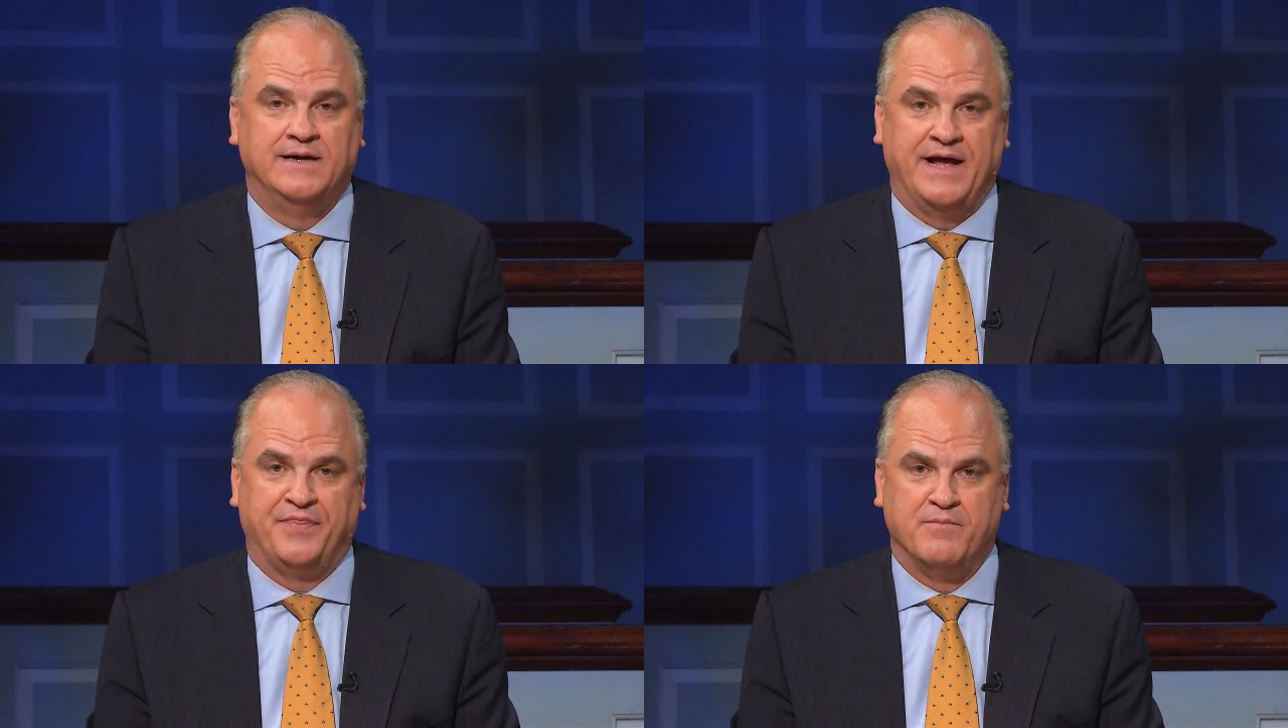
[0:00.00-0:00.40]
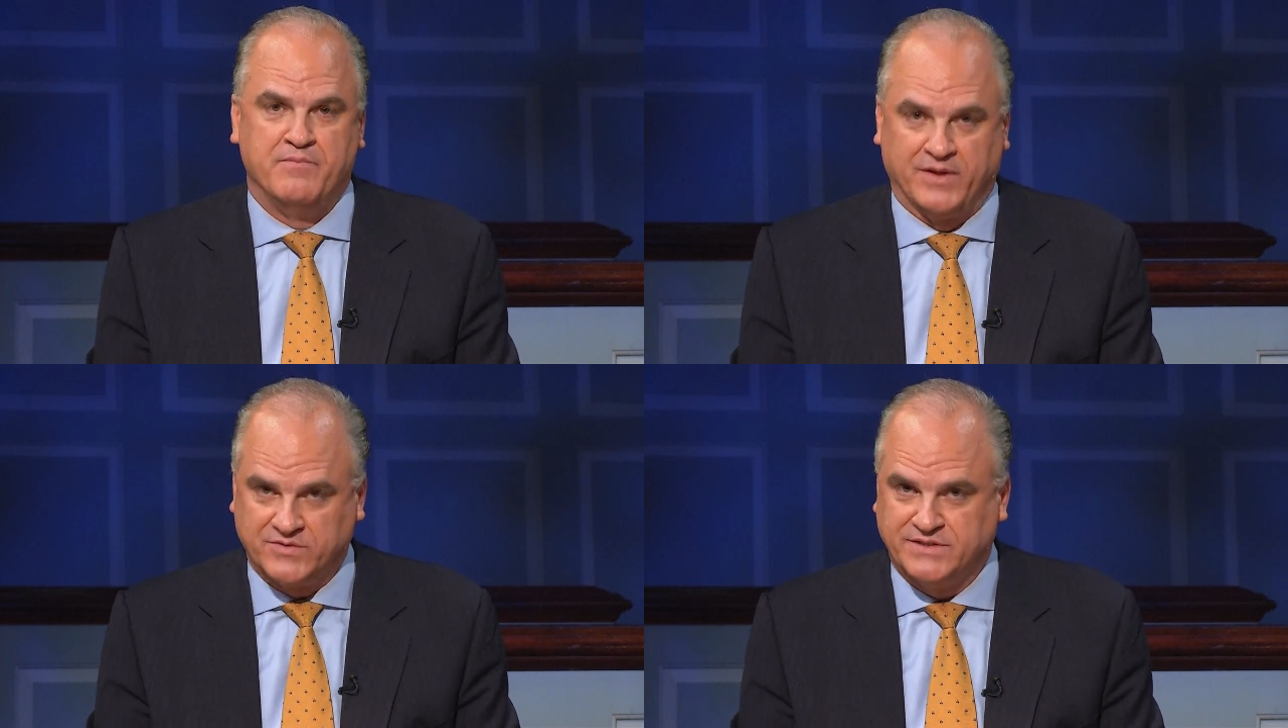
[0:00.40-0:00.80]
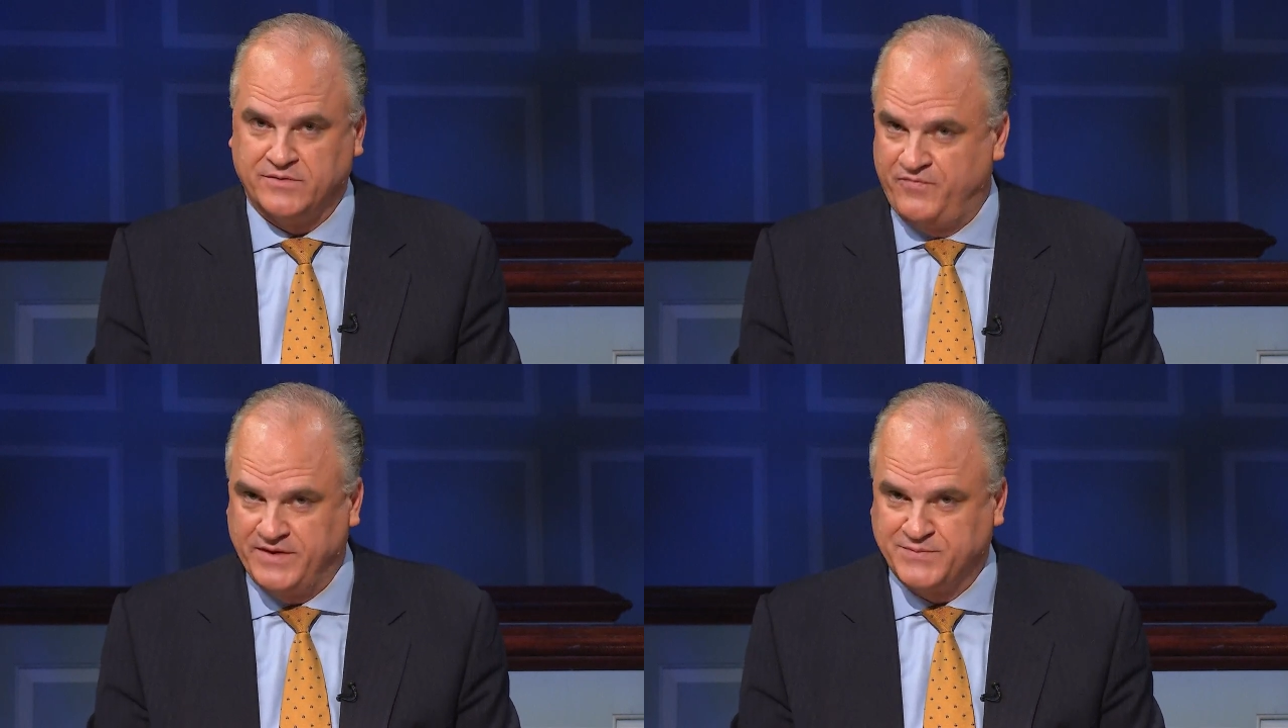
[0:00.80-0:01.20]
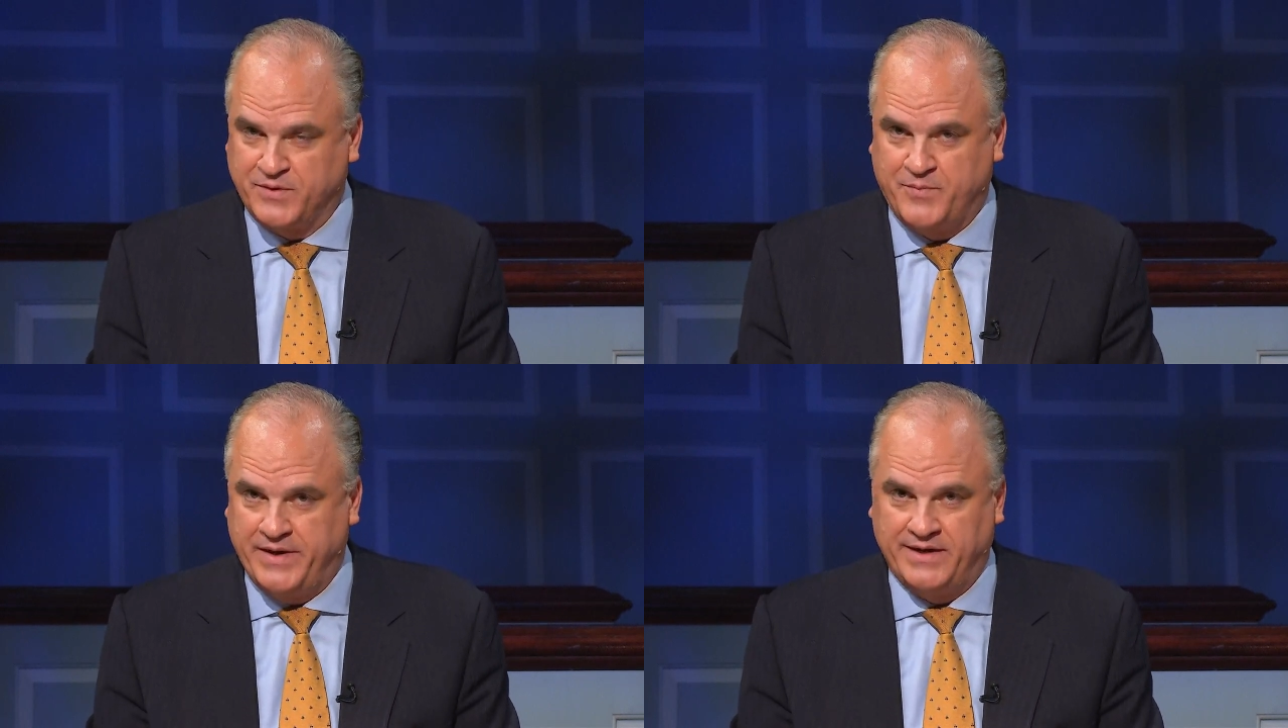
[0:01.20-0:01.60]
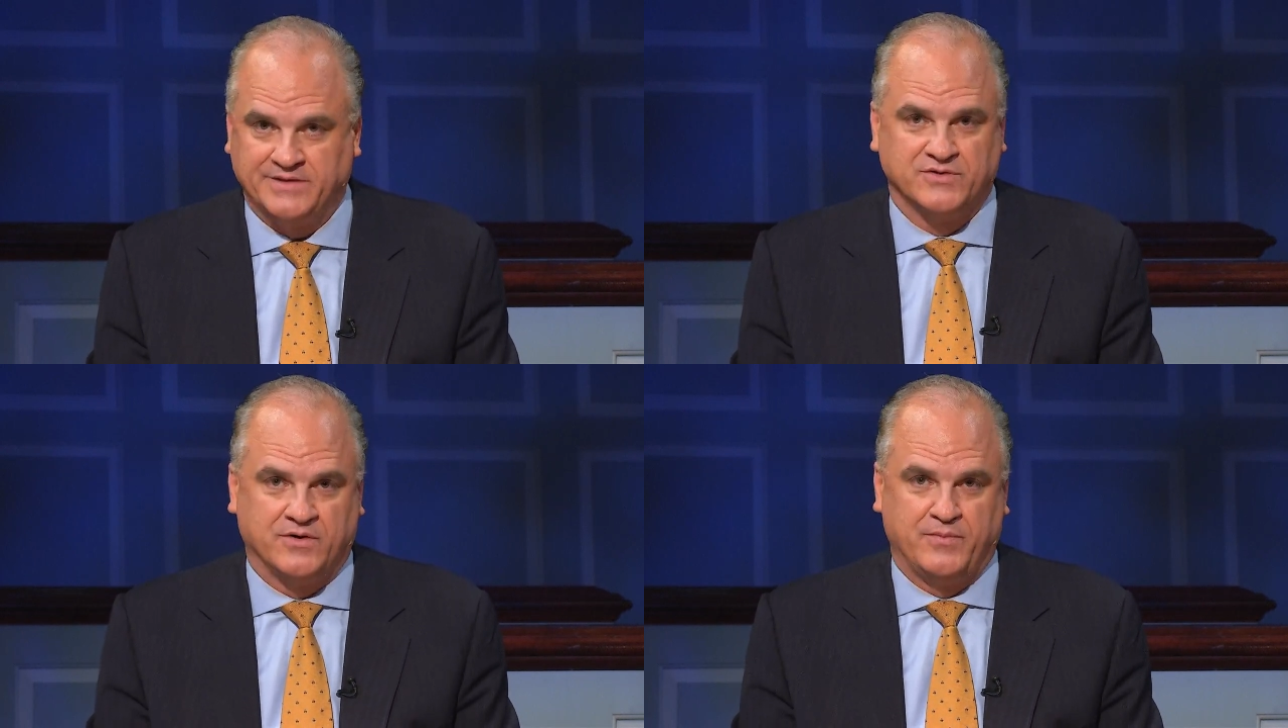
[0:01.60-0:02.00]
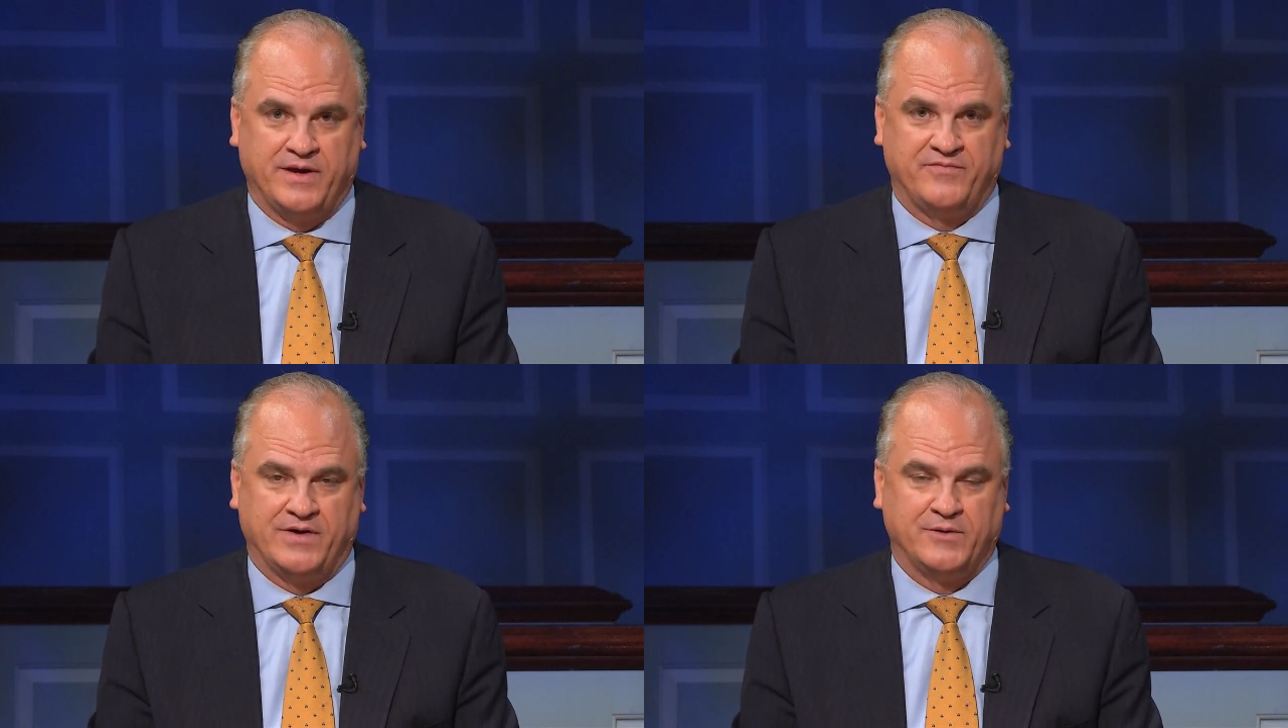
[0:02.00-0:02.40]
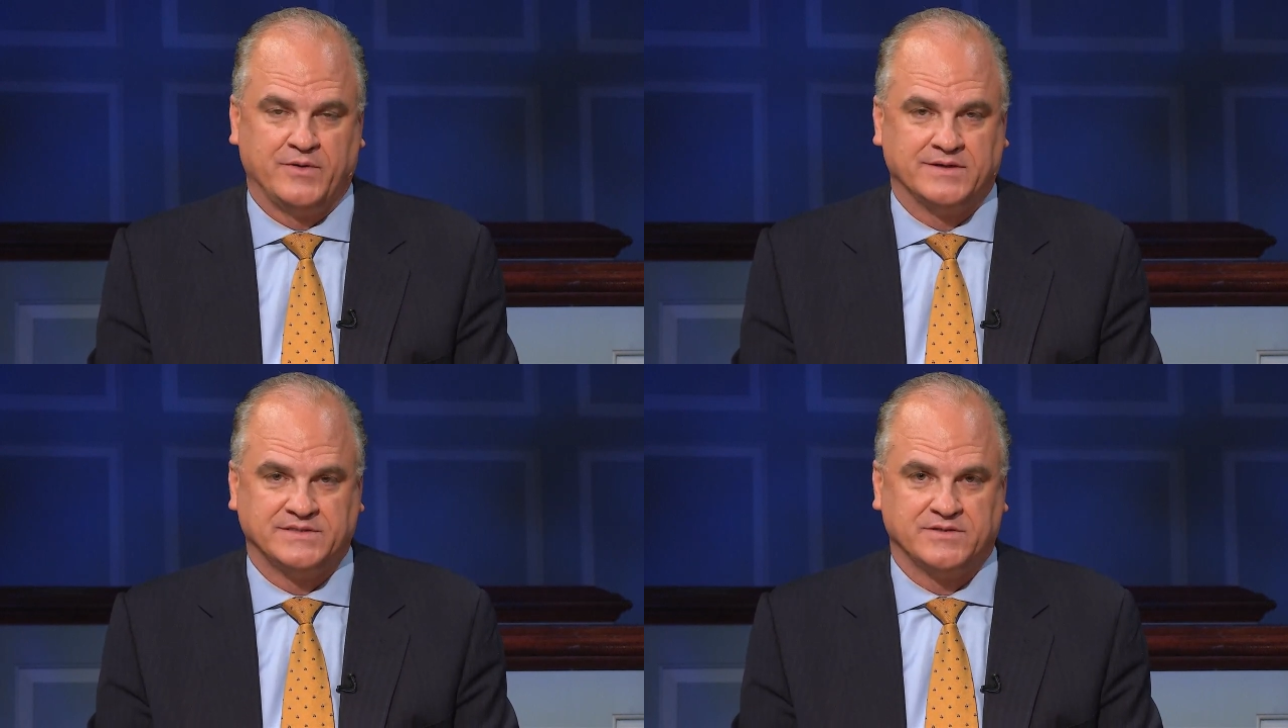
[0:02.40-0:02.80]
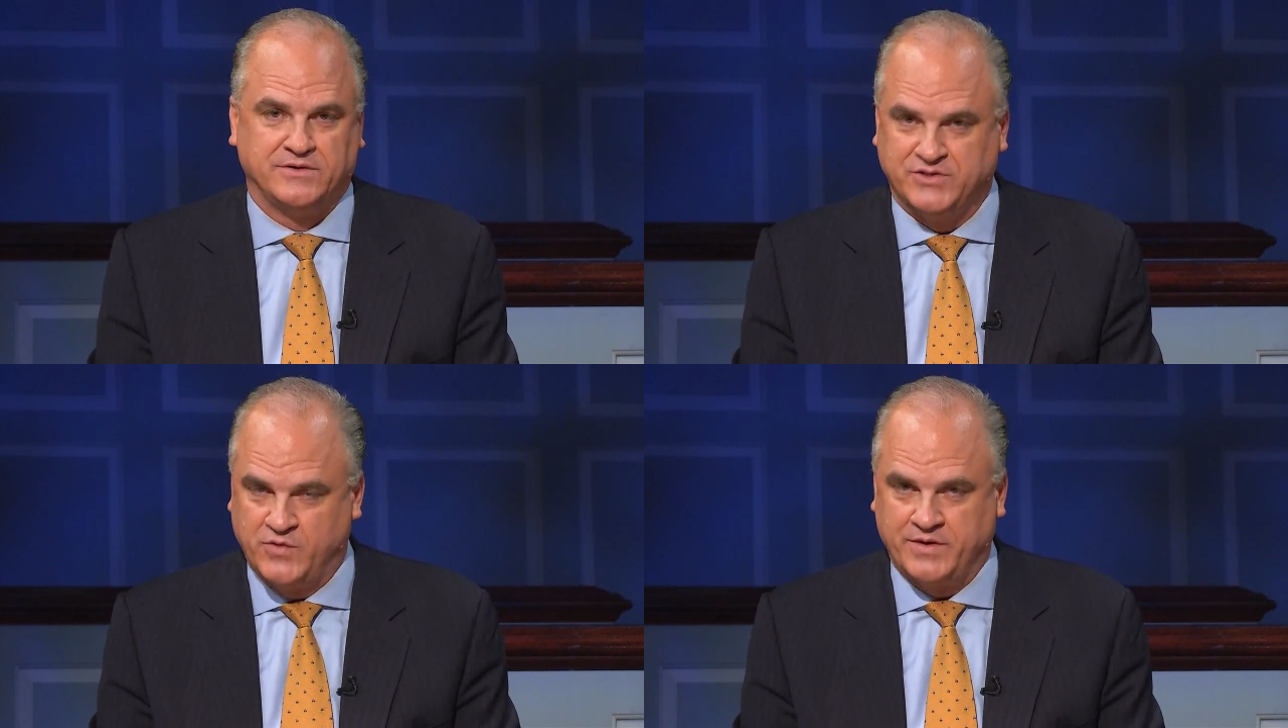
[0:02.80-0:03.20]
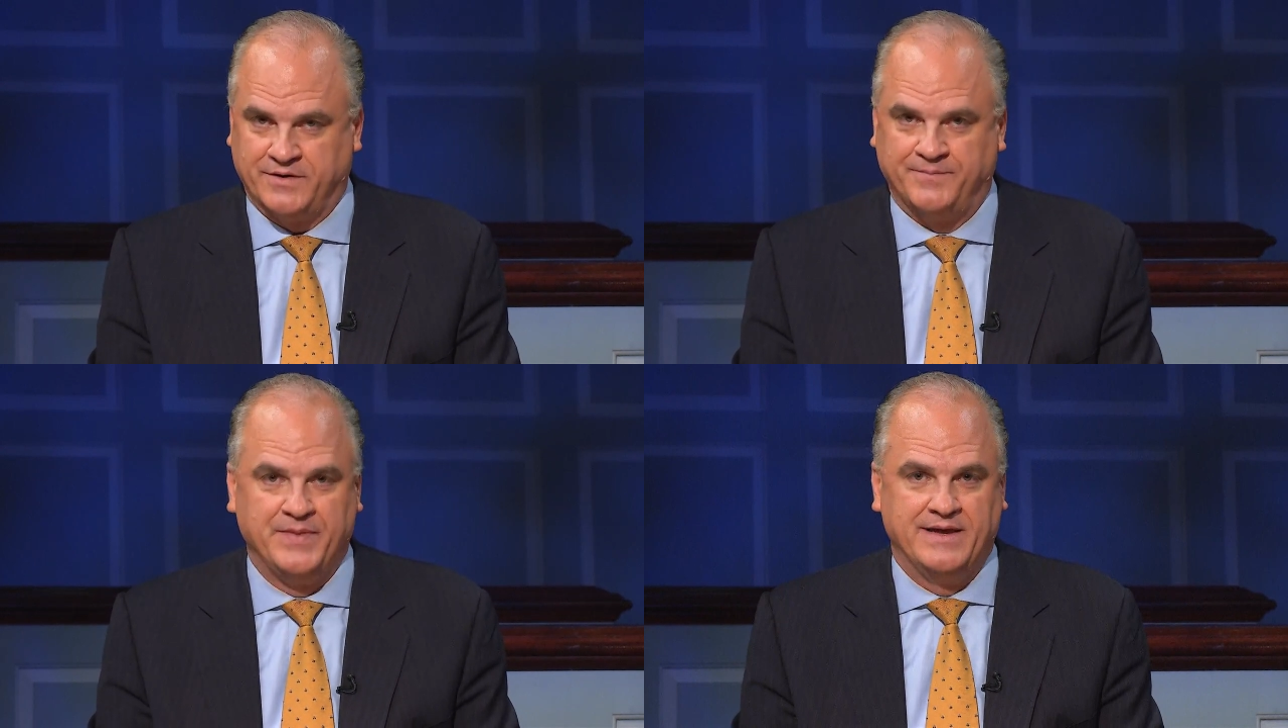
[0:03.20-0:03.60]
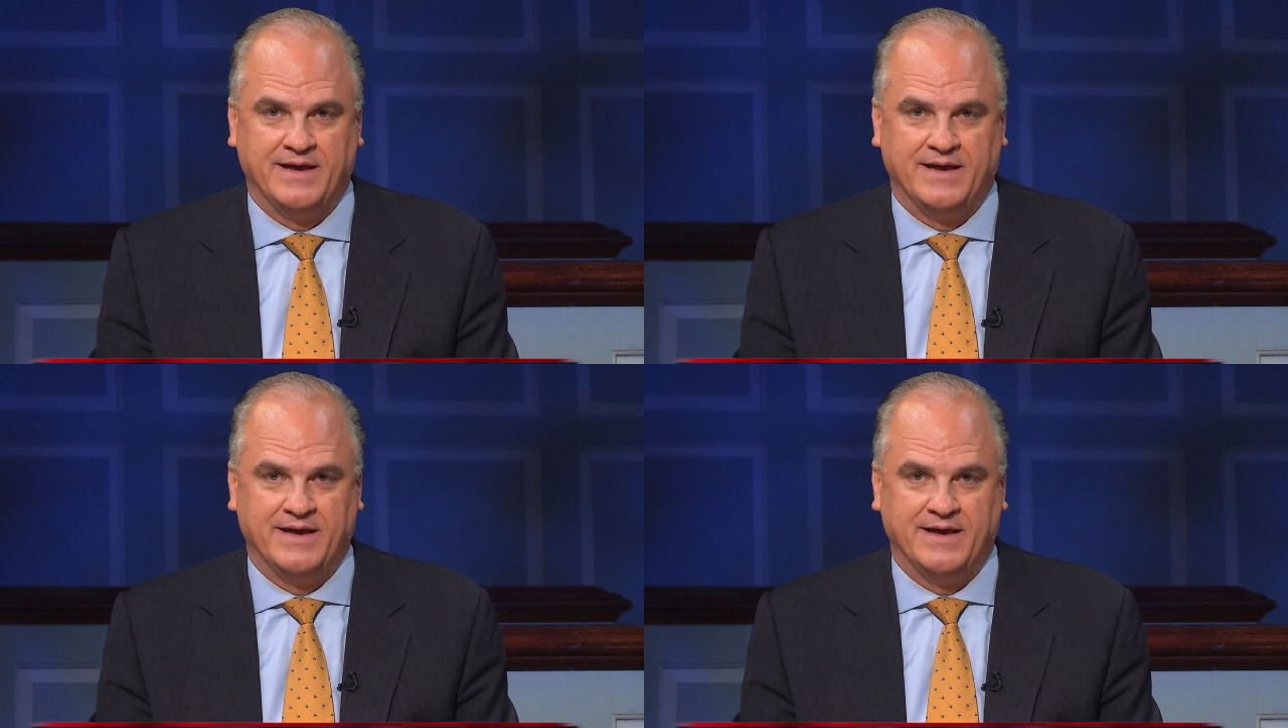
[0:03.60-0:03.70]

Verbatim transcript: at the Miller Center Facebook page or by following us on Twitter